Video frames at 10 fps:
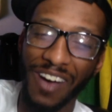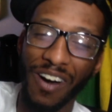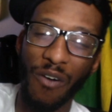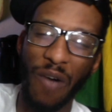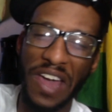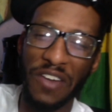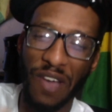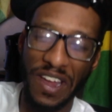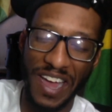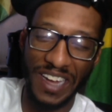Why do
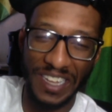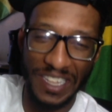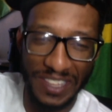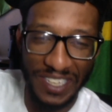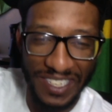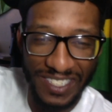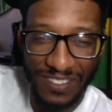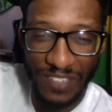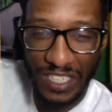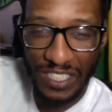I not get this?
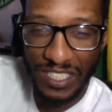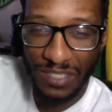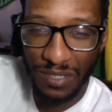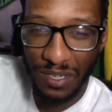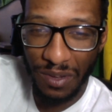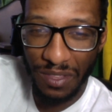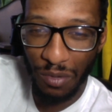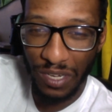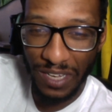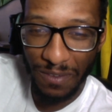Finish this when you're with him
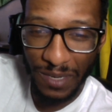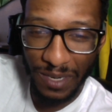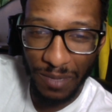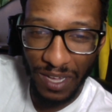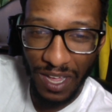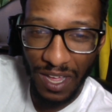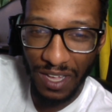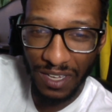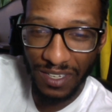while giving him a hug?